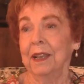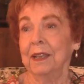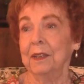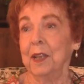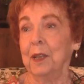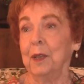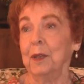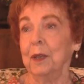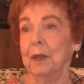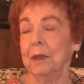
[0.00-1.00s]

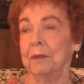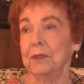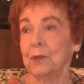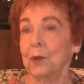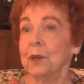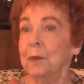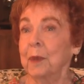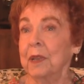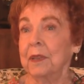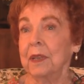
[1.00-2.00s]
They sorted
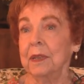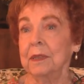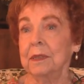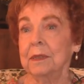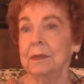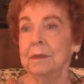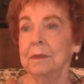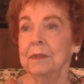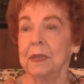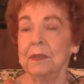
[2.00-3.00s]
my things.
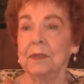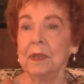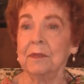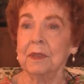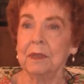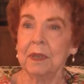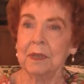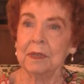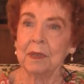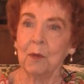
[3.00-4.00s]
They saved the
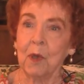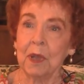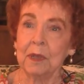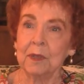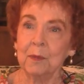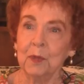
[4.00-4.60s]
things I wanted to